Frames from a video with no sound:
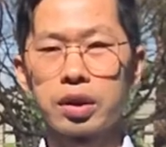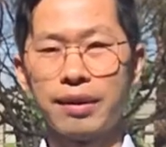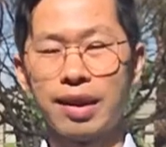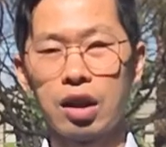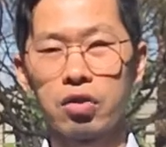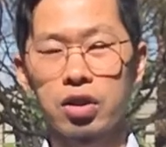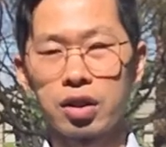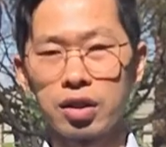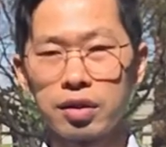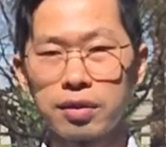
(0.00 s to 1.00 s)
the
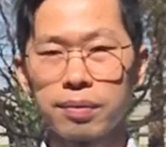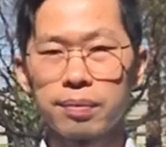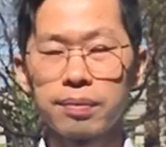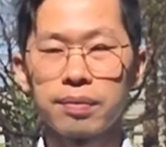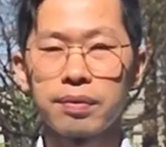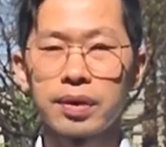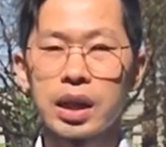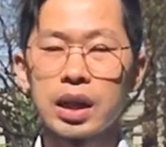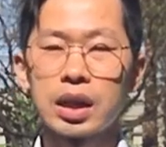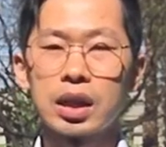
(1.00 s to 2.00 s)
ulcer.
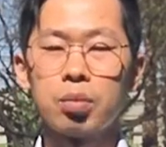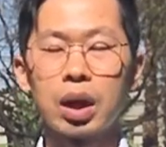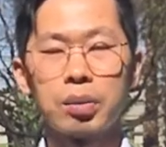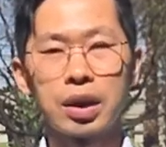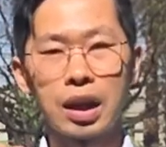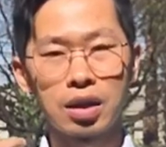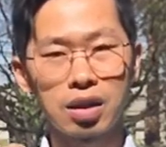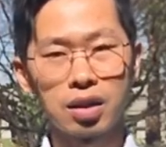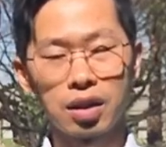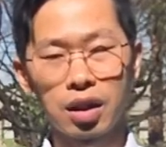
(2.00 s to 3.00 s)
It might be the
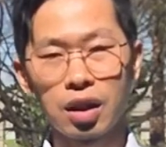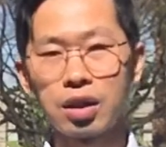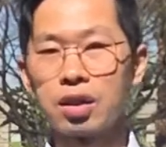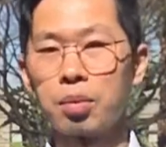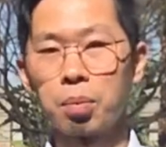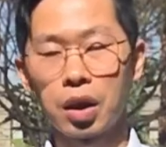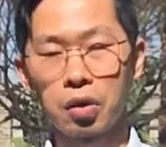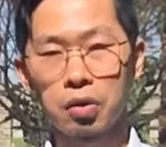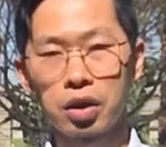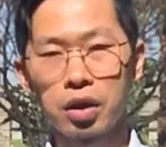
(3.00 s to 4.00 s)
ulcer in the gum, in the
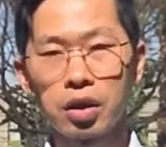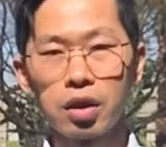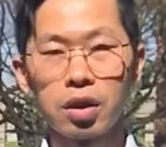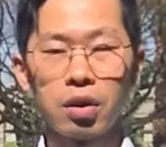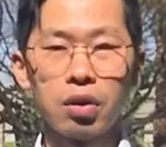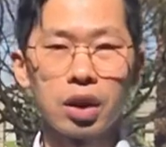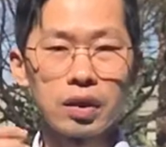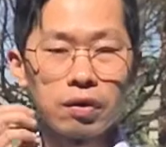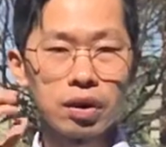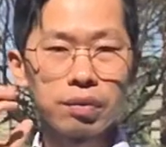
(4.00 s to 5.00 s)
mouth, or
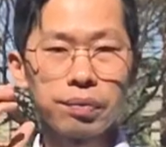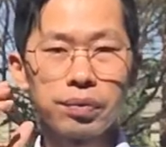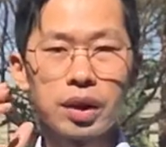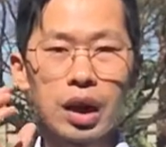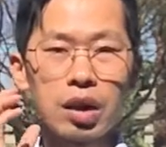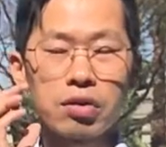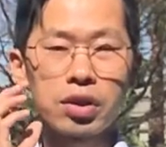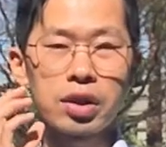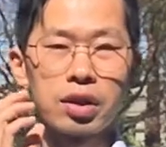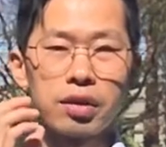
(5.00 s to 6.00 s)
even the
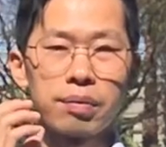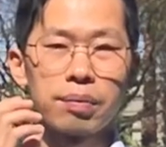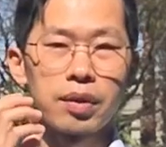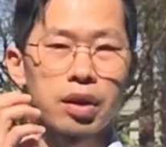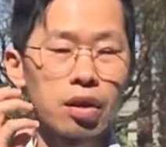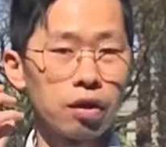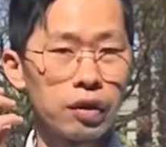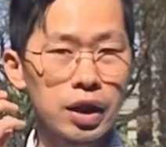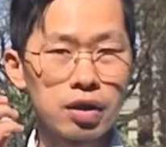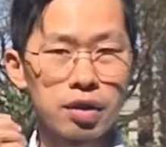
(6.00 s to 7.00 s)
ulcer on the
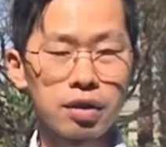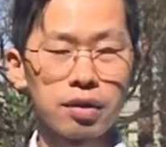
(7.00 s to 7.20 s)
face,